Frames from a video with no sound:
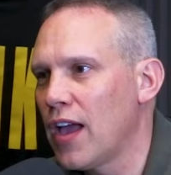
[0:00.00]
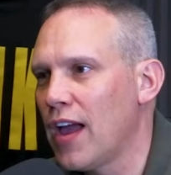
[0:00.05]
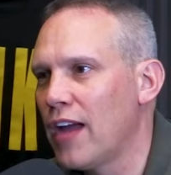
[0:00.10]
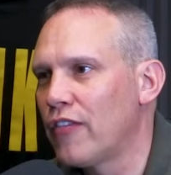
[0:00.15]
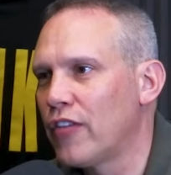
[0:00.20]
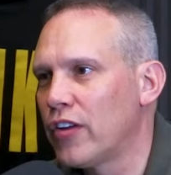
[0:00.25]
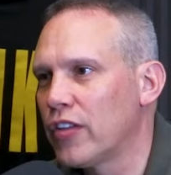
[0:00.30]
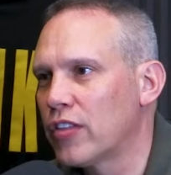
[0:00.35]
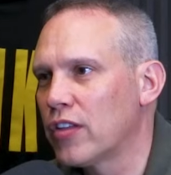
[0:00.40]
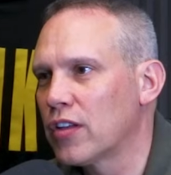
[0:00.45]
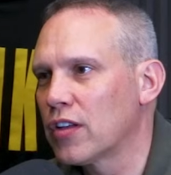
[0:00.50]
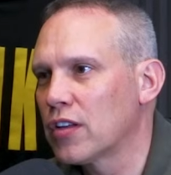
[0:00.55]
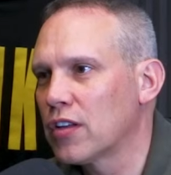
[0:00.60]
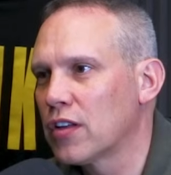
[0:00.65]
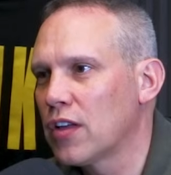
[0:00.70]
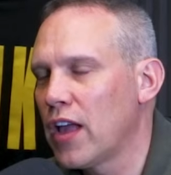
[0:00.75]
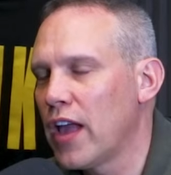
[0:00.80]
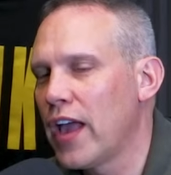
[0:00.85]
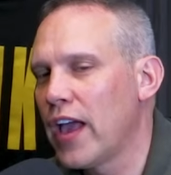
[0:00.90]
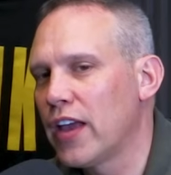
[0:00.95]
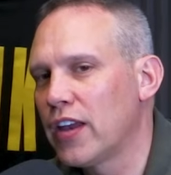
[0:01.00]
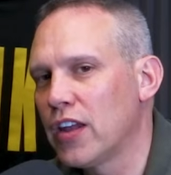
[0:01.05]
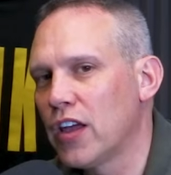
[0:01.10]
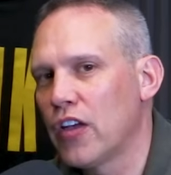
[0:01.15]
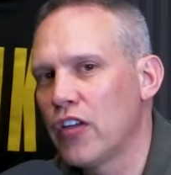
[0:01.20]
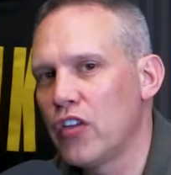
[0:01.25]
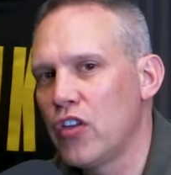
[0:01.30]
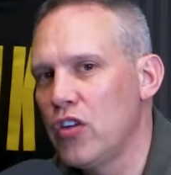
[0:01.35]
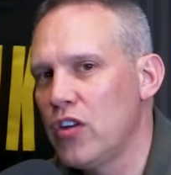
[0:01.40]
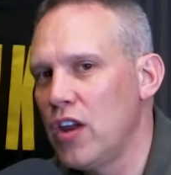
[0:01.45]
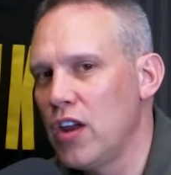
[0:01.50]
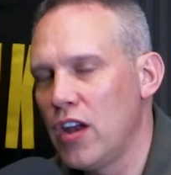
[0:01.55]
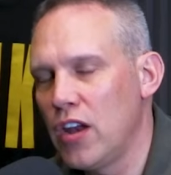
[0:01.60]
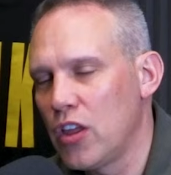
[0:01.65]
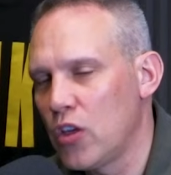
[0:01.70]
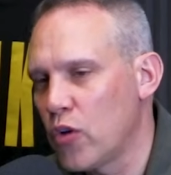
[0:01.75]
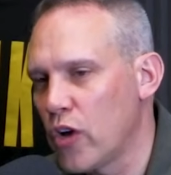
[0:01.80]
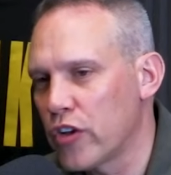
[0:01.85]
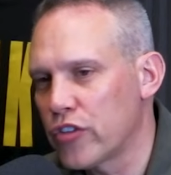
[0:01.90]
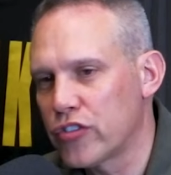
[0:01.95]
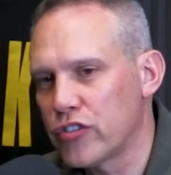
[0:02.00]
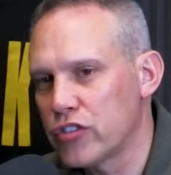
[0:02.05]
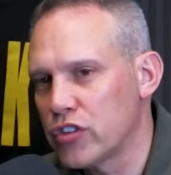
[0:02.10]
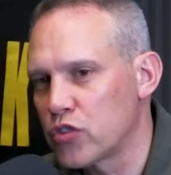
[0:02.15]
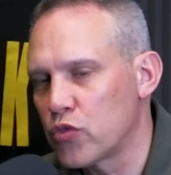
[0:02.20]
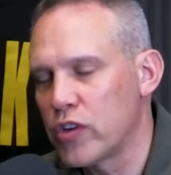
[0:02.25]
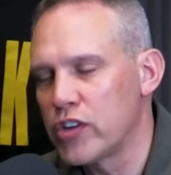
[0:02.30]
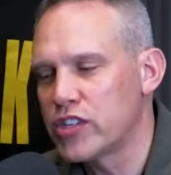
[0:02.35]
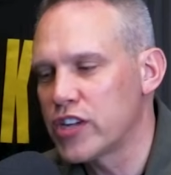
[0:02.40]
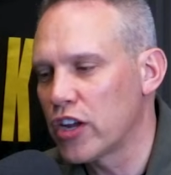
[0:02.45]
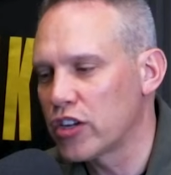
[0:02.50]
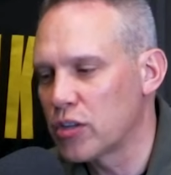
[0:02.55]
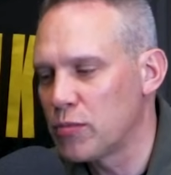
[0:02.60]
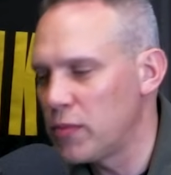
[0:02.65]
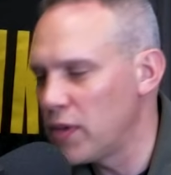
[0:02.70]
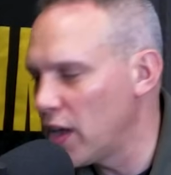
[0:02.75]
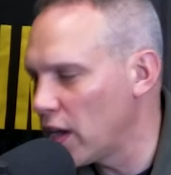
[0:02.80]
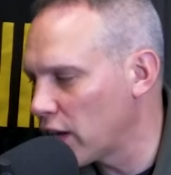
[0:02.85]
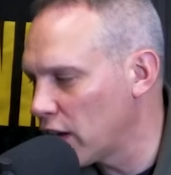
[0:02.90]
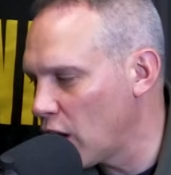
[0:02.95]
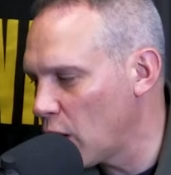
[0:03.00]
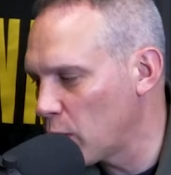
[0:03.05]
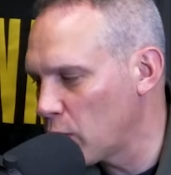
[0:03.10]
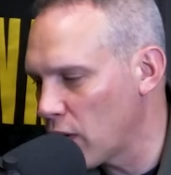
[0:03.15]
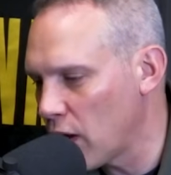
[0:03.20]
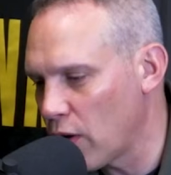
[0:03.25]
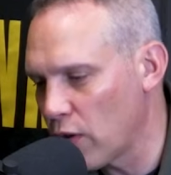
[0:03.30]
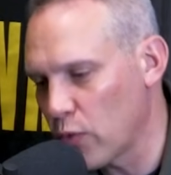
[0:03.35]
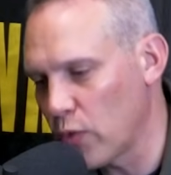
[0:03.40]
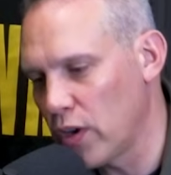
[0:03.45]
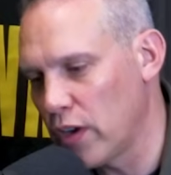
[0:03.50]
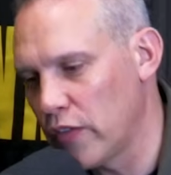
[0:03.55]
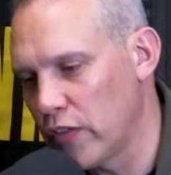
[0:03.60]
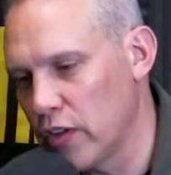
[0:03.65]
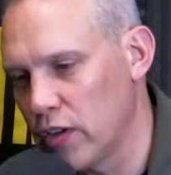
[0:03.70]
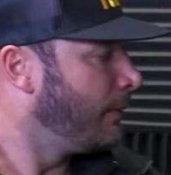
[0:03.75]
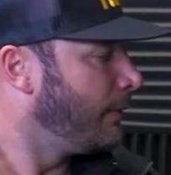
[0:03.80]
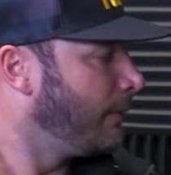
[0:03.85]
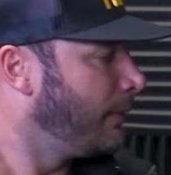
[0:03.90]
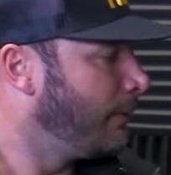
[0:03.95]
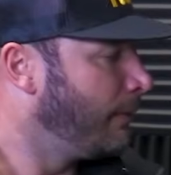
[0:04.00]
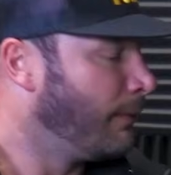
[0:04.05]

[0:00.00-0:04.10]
Everything. And you need any questions, just reach out to me. I can help you out with whatever you need.